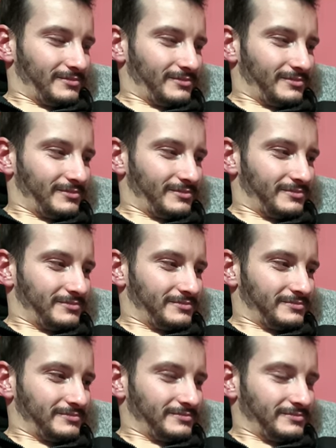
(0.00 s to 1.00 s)

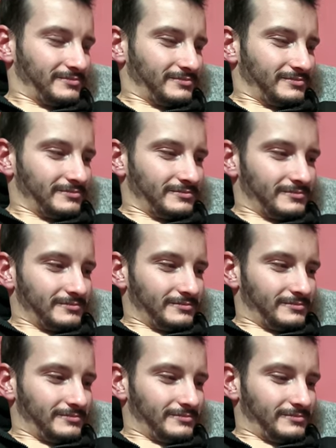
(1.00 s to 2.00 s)

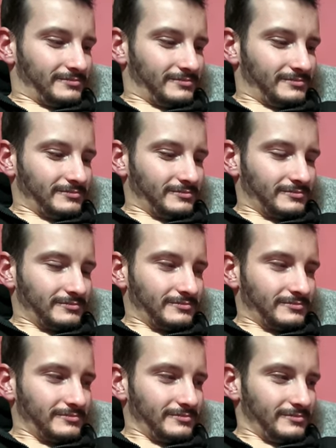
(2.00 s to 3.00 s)

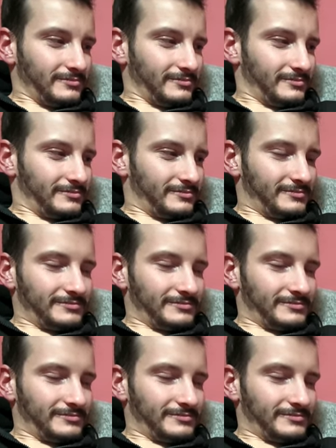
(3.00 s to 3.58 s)
(silent)